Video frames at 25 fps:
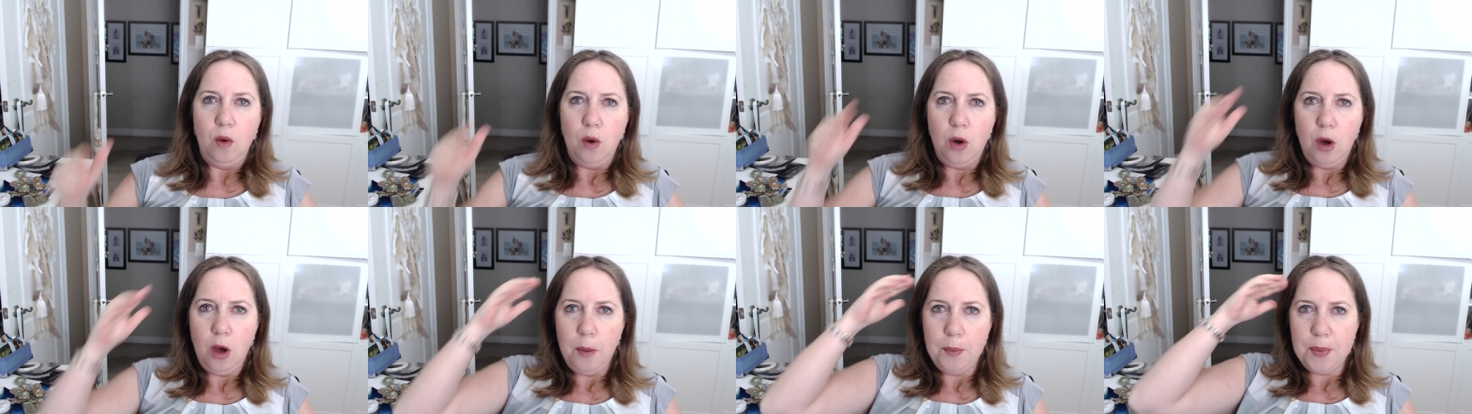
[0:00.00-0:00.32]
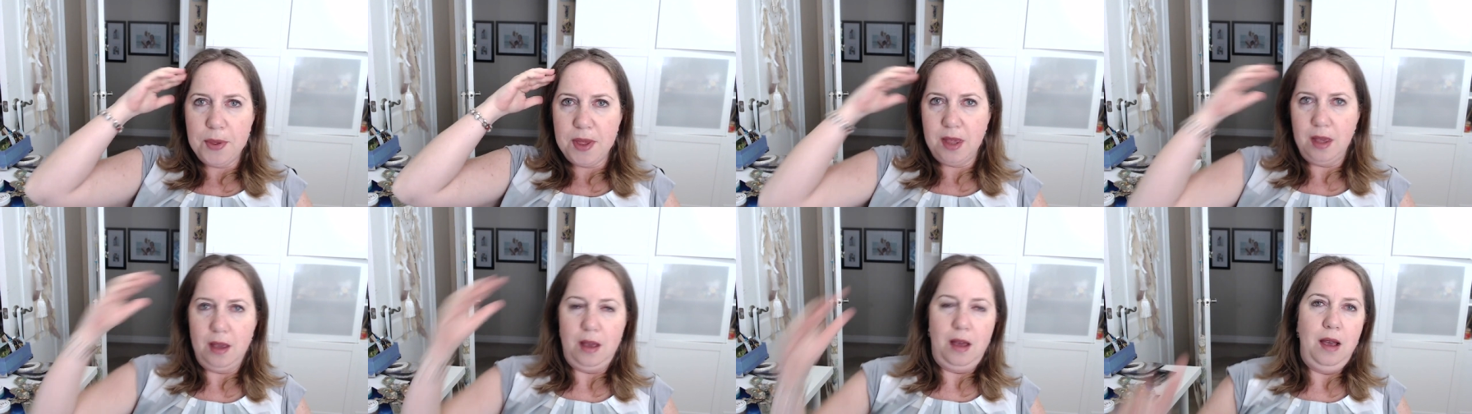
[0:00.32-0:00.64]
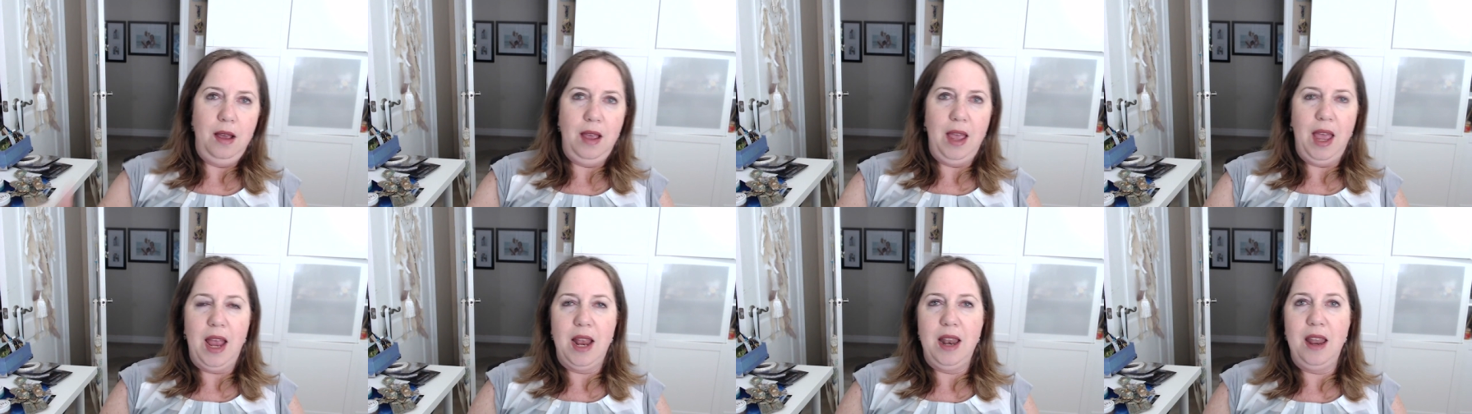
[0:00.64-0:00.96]
Oops.
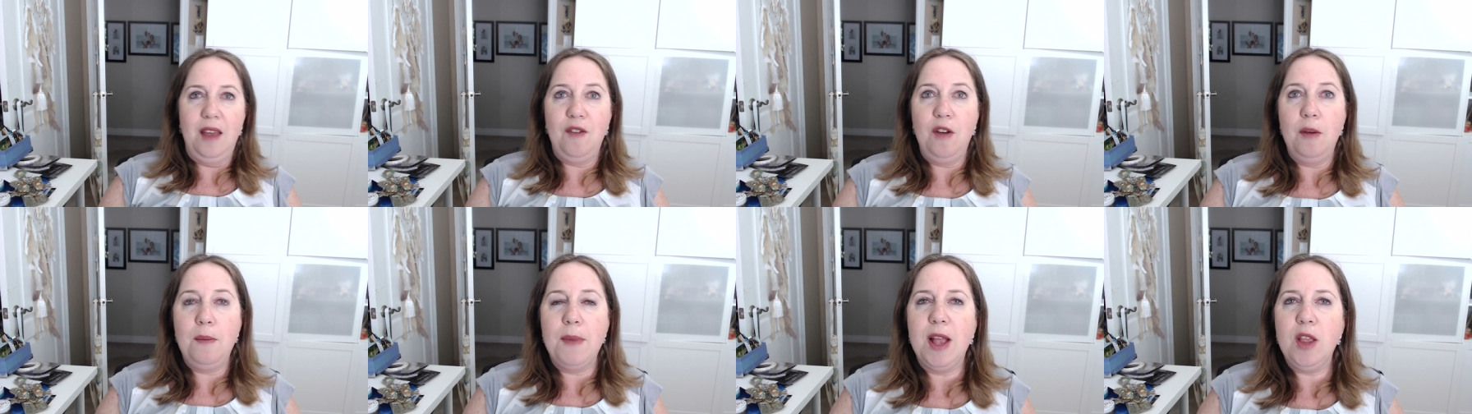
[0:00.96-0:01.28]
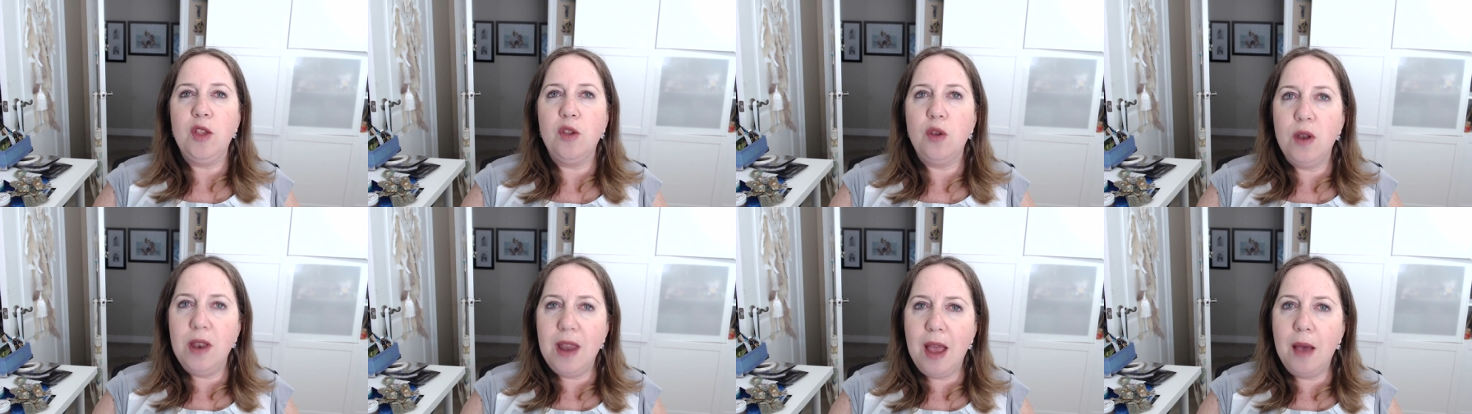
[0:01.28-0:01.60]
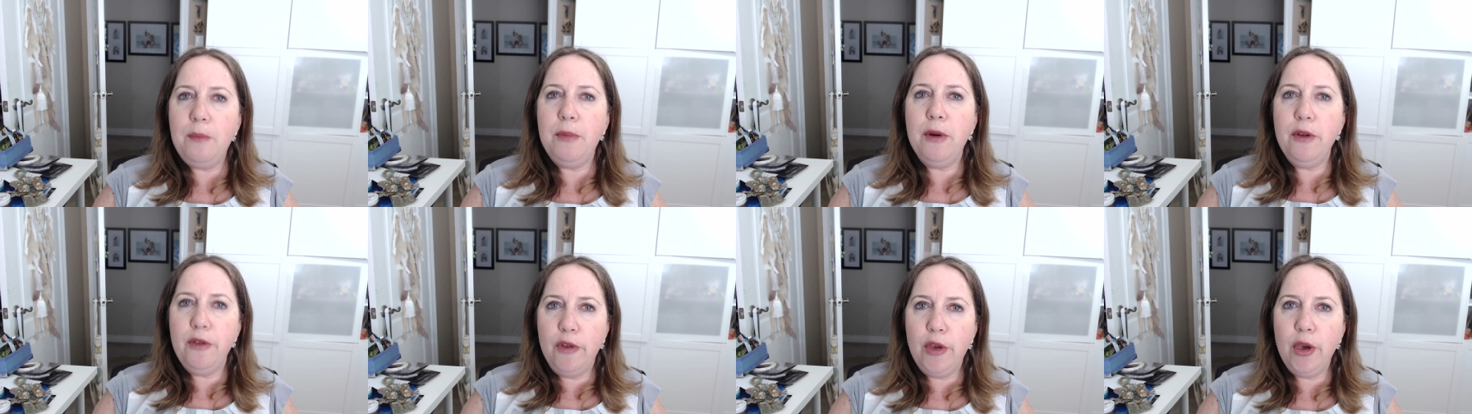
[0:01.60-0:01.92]
Okay, never mind. So
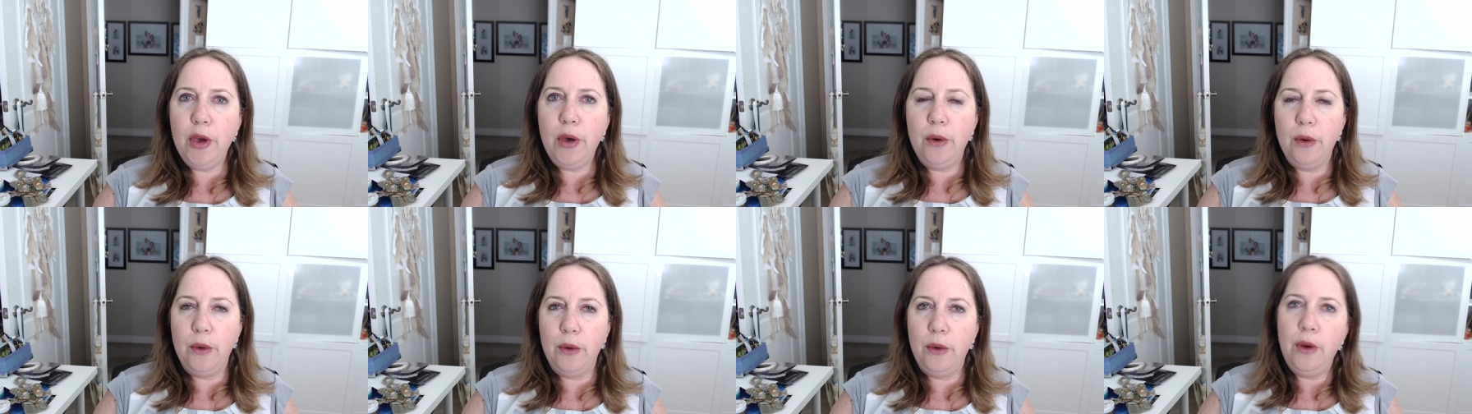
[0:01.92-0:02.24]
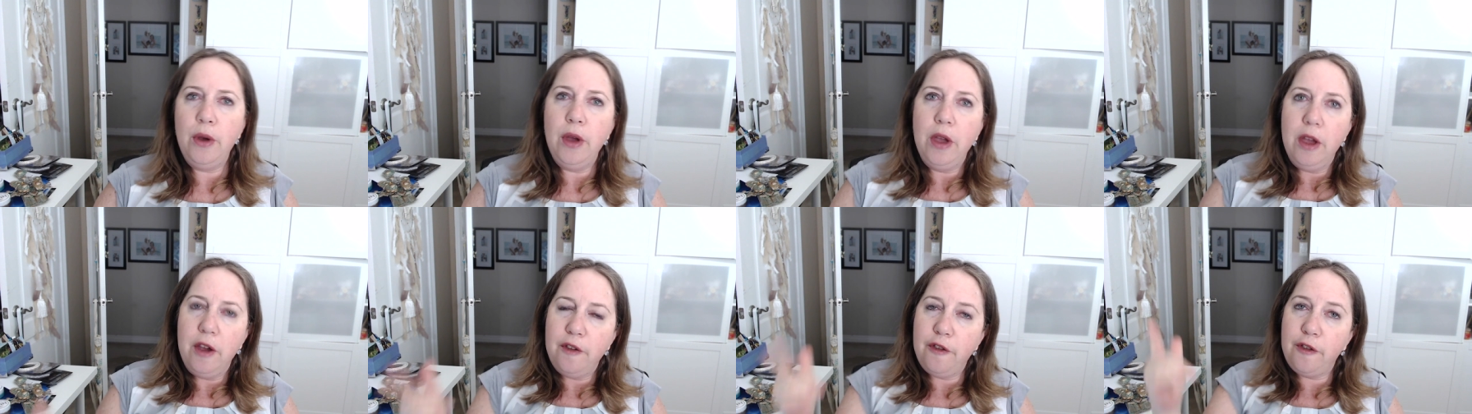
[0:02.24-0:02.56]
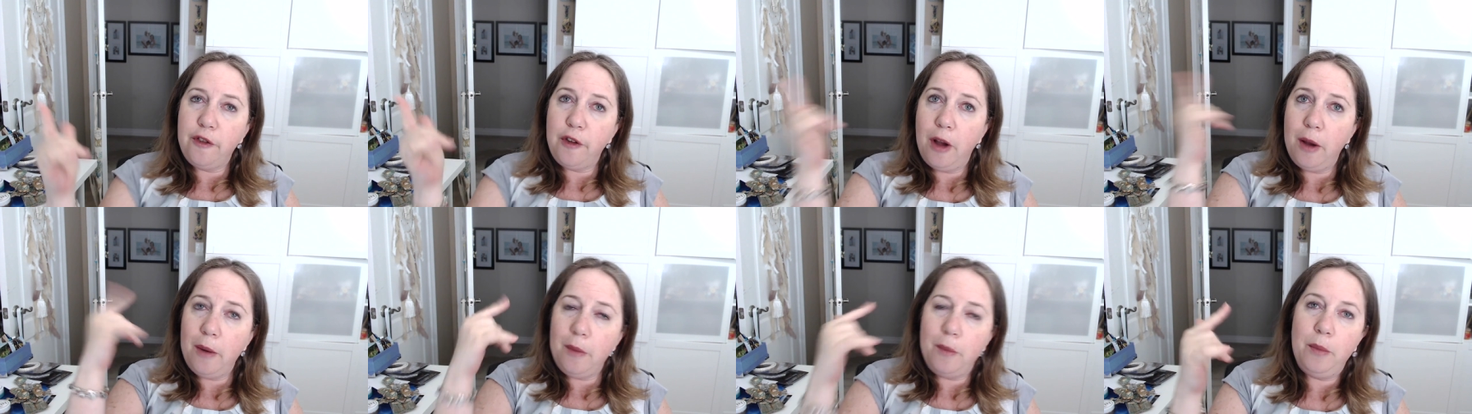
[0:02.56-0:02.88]
number two
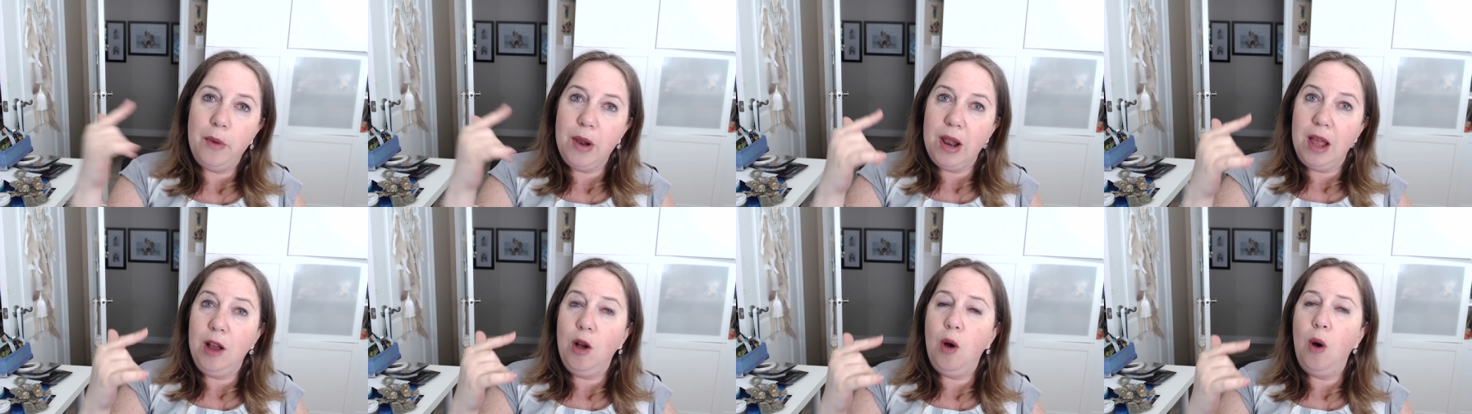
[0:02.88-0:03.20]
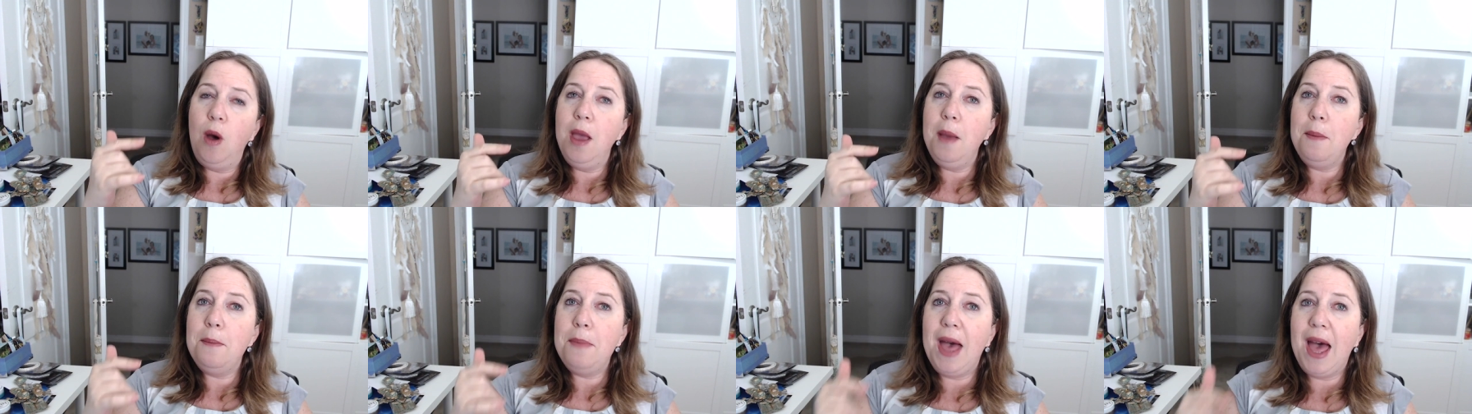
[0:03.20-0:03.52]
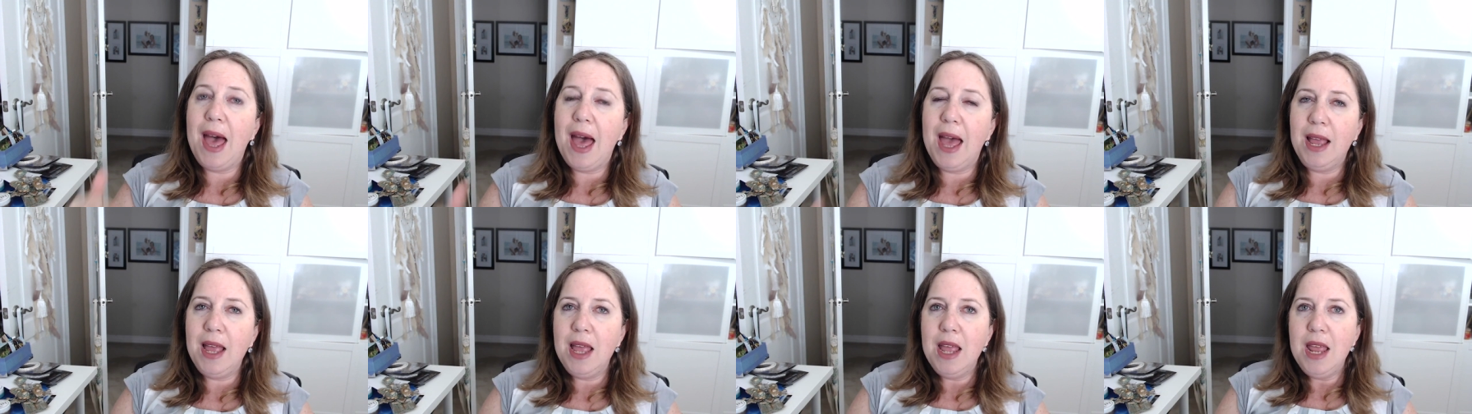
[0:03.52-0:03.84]
from I'm going
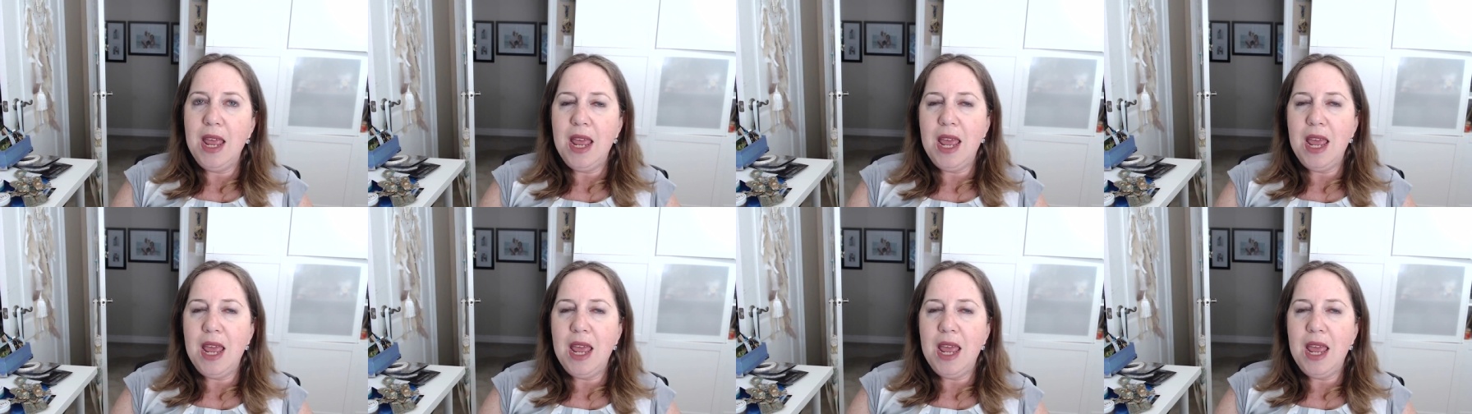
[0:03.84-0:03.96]
back